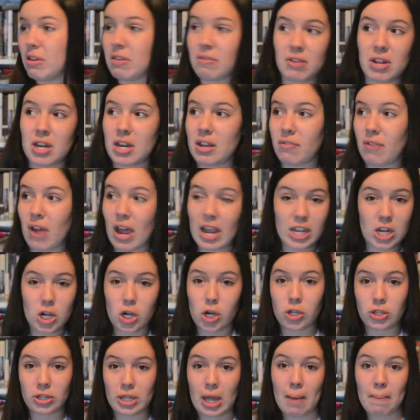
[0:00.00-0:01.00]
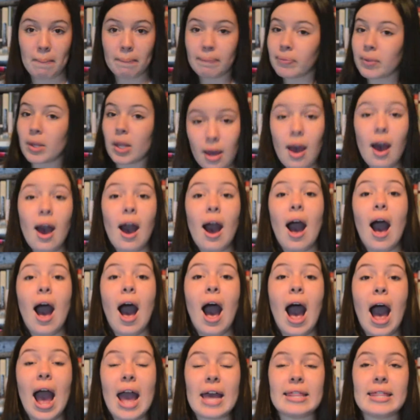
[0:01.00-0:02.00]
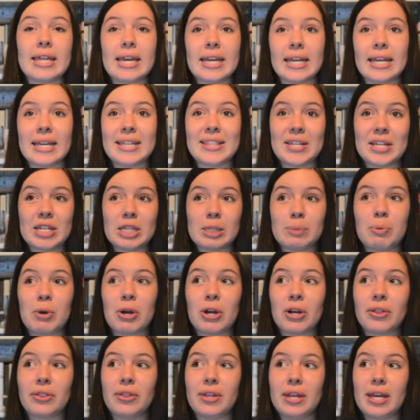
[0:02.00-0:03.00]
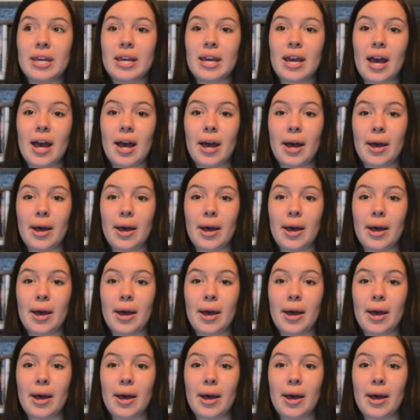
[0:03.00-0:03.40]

even if I can hurt them. I think in this book, the